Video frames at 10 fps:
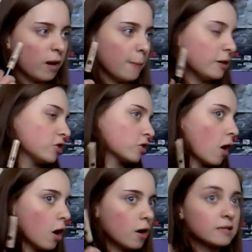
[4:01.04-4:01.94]
blemish
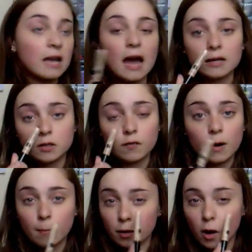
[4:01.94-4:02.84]
scars and
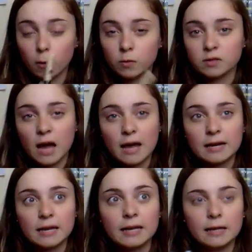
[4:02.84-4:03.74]
around my nose,
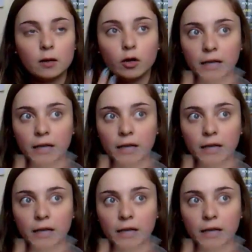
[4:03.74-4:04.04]
and it